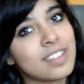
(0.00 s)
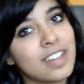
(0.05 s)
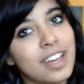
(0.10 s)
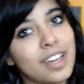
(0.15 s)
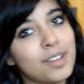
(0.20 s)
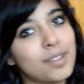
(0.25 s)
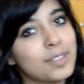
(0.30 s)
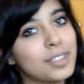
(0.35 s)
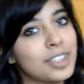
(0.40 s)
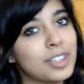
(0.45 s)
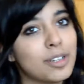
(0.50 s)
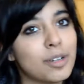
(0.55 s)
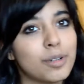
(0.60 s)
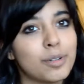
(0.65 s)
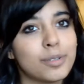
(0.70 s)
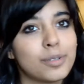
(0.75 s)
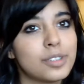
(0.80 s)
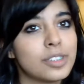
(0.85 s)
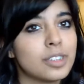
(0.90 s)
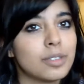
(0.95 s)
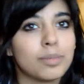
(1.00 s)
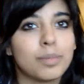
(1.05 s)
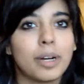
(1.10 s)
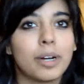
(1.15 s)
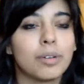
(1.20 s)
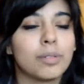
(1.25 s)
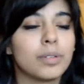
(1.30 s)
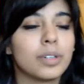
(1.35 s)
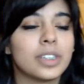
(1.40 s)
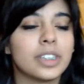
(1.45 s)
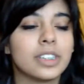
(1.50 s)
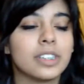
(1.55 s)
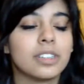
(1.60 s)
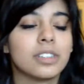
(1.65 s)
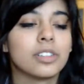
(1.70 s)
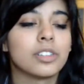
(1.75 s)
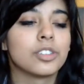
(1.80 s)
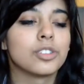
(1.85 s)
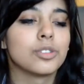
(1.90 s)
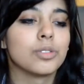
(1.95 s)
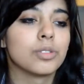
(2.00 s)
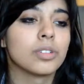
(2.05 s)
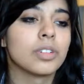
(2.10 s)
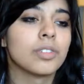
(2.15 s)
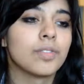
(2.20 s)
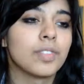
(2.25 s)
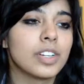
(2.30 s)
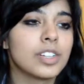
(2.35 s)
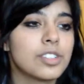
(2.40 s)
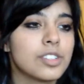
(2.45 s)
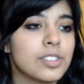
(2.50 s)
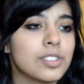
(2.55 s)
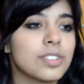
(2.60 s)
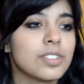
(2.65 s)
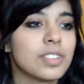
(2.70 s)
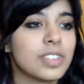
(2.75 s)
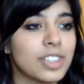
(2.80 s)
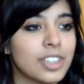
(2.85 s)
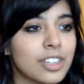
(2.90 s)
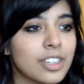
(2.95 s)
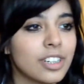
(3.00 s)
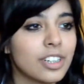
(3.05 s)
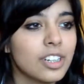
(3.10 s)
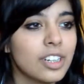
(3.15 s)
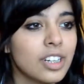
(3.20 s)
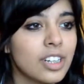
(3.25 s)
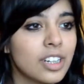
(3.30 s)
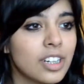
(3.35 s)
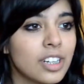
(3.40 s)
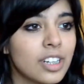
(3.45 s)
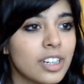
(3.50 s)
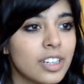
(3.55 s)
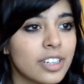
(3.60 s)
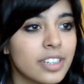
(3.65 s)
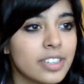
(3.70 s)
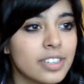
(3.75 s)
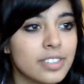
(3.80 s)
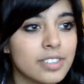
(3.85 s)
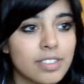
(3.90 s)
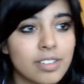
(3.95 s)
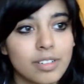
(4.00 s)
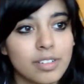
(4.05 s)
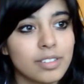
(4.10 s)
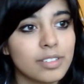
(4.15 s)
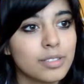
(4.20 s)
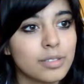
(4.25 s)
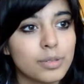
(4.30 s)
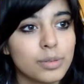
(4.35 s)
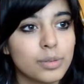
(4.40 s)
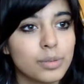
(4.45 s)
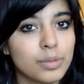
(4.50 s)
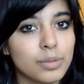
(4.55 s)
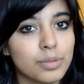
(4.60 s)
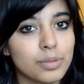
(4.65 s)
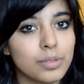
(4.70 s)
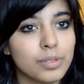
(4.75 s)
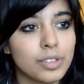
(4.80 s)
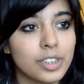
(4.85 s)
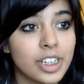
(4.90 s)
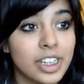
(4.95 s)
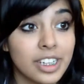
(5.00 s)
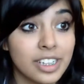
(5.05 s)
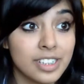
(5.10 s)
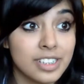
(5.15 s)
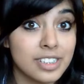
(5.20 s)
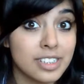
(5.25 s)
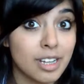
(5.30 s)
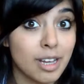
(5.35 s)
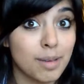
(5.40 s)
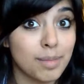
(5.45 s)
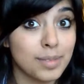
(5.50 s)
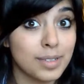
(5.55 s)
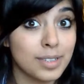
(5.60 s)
I only go to about 1 or 2 conventions a year. So it is time